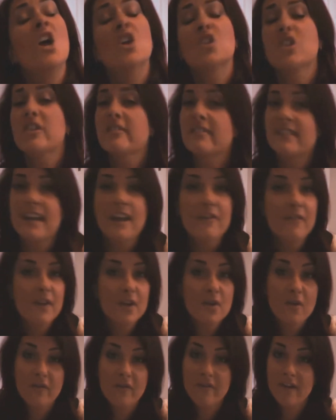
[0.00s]
just give her
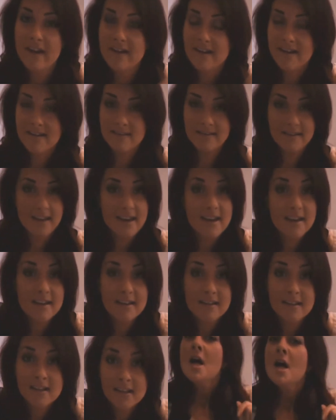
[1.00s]
your fucking
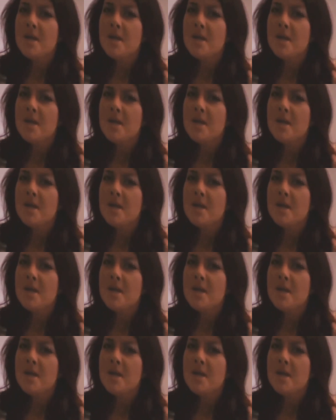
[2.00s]
seat.